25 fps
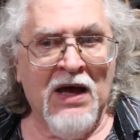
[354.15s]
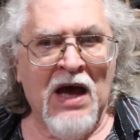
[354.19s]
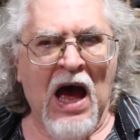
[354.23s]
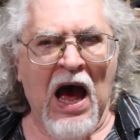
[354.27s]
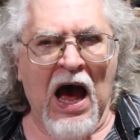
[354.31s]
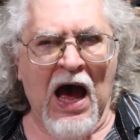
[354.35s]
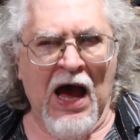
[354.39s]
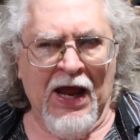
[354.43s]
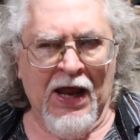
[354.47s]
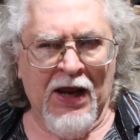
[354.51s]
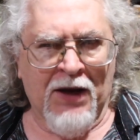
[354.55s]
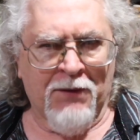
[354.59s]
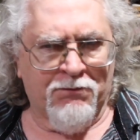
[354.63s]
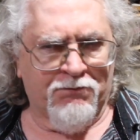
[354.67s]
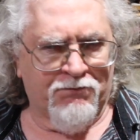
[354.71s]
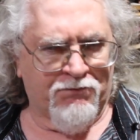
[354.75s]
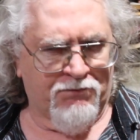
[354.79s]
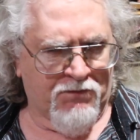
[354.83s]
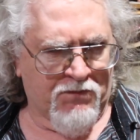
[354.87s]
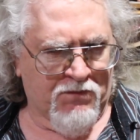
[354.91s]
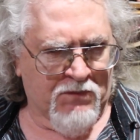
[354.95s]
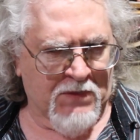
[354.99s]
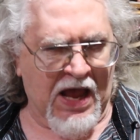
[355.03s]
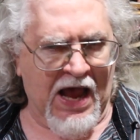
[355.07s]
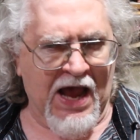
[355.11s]
I
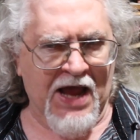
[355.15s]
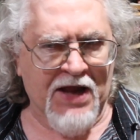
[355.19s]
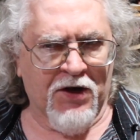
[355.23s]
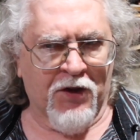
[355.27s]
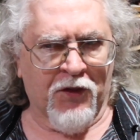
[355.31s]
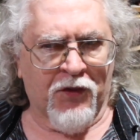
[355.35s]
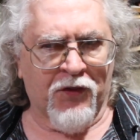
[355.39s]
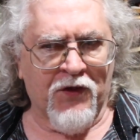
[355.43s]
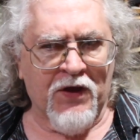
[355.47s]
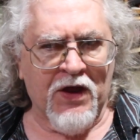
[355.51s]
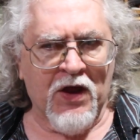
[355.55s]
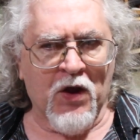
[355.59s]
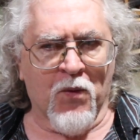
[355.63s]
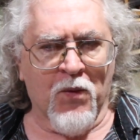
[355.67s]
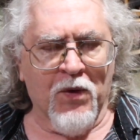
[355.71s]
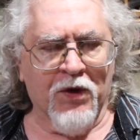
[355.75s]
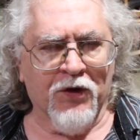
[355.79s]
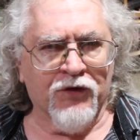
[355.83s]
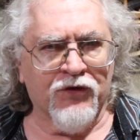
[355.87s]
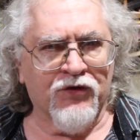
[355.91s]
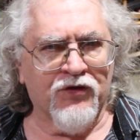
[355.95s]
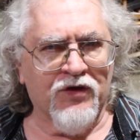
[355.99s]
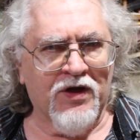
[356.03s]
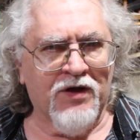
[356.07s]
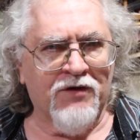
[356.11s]
kind of think
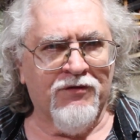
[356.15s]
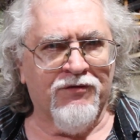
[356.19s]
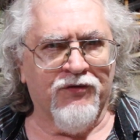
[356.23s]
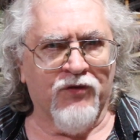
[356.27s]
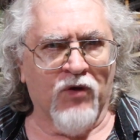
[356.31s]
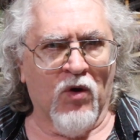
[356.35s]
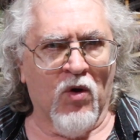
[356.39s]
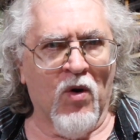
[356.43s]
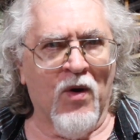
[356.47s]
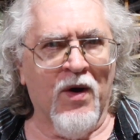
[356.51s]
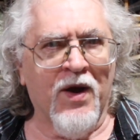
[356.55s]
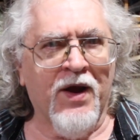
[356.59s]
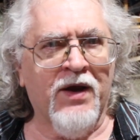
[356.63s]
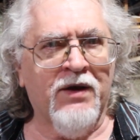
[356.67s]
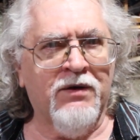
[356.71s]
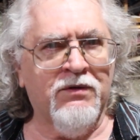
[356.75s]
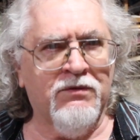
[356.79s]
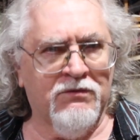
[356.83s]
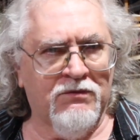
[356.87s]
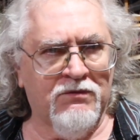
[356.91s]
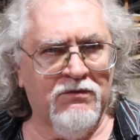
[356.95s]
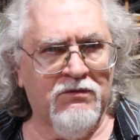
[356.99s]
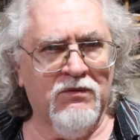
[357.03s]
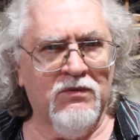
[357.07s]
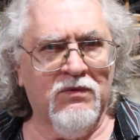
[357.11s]
we'll see Floyd,
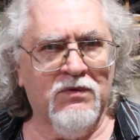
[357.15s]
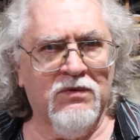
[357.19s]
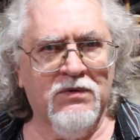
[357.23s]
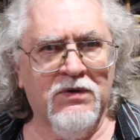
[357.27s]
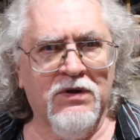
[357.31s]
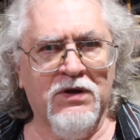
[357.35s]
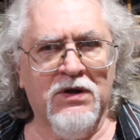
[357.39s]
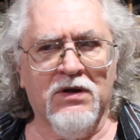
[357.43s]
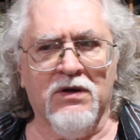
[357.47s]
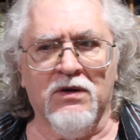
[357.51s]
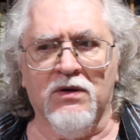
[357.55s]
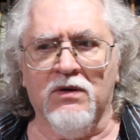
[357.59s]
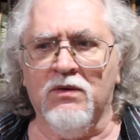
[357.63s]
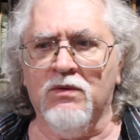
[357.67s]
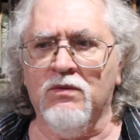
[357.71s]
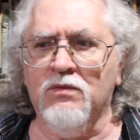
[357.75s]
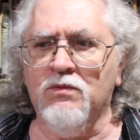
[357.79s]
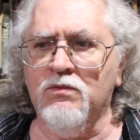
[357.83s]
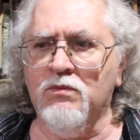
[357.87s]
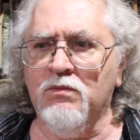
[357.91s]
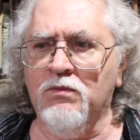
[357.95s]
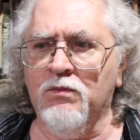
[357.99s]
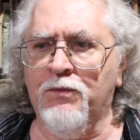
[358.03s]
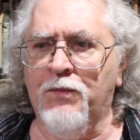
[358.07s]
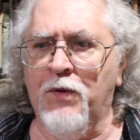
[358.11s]
you know,
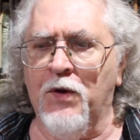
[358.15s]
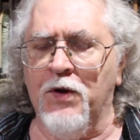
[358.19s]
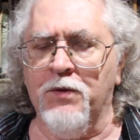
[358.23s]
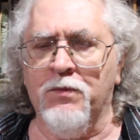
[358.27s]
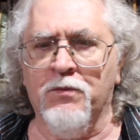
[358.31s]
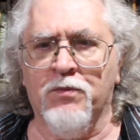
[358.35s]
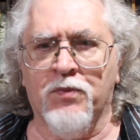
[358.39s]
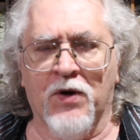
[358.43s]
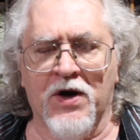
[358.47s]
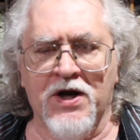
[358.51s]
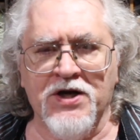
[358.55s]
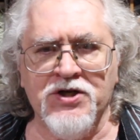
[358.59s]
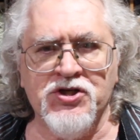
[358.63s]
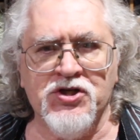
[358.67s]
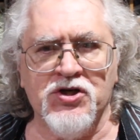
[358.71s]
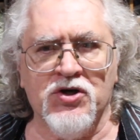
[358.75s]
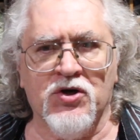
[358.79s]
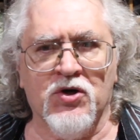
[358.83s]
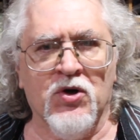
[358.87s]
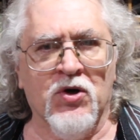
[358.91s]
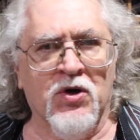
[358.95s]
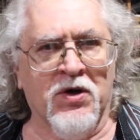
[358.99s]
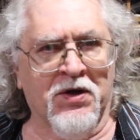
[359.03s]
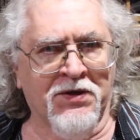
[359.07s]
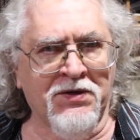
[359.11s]
putting
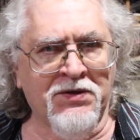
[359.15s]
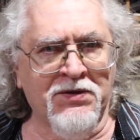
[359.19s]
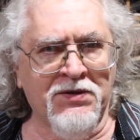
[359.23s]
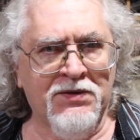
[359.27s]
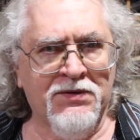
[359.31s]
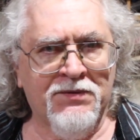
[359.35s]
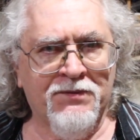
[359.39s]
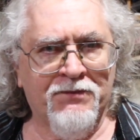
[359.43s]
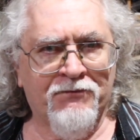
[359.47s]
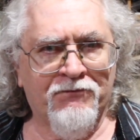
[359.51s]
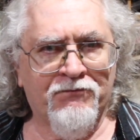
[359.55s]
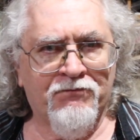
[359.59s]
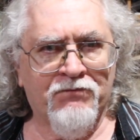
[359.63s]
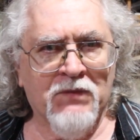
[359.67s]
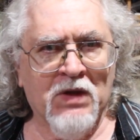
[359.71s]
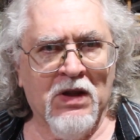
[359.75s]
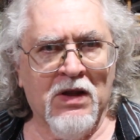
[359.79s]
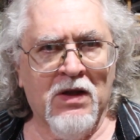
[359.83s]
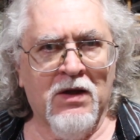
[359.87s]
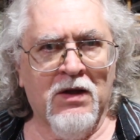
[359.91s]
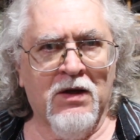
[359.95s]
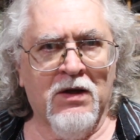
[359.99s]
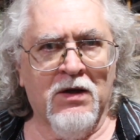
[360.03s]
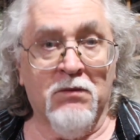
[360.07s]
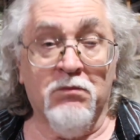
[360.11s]
pressure on
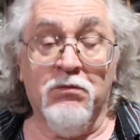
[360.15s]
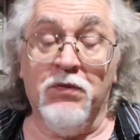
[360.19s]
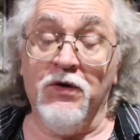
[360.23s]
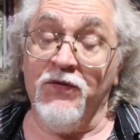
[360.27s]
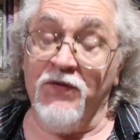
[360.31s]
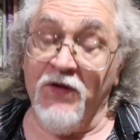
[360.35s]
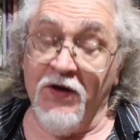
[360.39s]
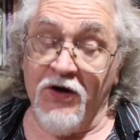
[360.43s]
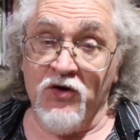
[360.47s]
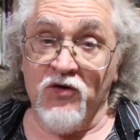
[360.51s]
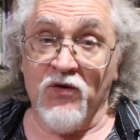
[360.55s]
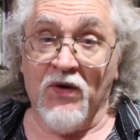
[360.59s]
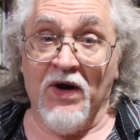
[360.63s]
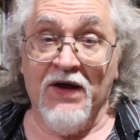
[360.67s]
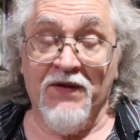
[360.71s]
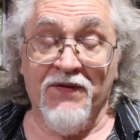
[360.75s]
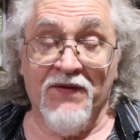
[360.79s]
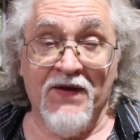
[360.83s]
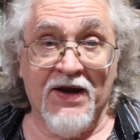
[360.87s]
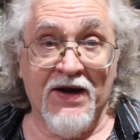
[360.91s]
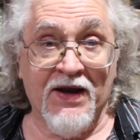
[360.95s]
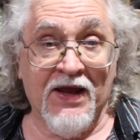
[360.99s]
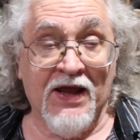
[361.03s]
but they tried that